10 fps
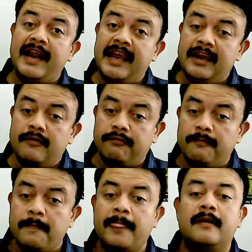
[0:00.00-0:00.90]
leaf
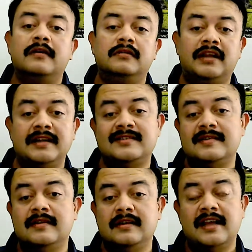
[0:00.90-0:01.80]
that's
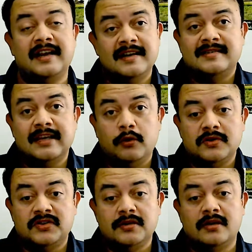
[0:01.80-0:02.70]
that can
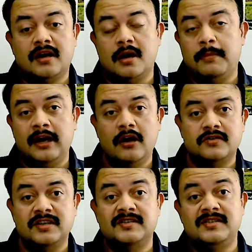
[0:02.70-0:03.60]
sequester carbon
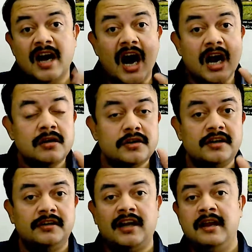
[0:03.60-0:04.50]
dioxide one
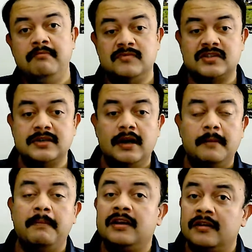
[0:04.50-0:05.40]
hundred times
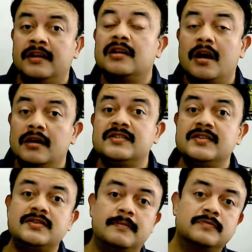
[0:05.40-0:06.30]
better than the current
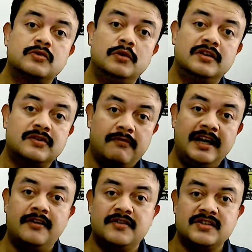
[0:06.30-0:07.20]
system. So it is a
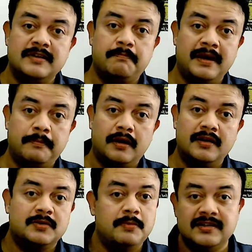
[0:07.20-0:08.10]
very interesting paper.
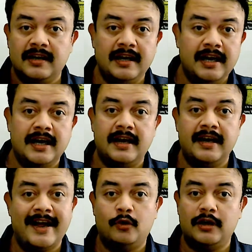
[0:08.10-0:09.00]
It's basically a
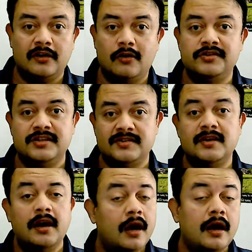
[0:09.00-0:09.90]
nanotechnology, isn't
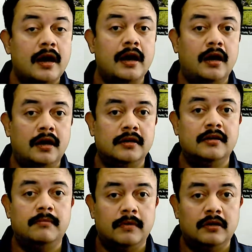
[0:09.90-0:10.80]
it? Uh,
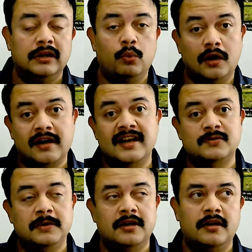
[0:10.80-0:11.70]
the, uh, the work
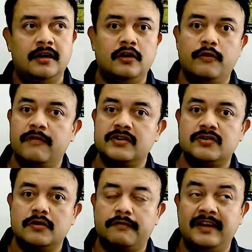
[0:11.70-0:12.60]
has been done in the
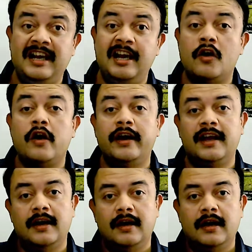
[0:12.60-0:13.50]
University of
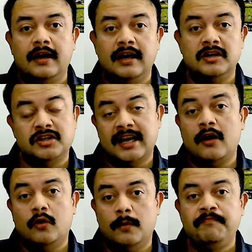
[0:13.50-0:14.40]
Illinois in
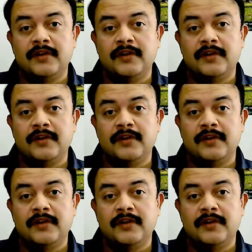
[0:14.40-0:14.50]
Chicago.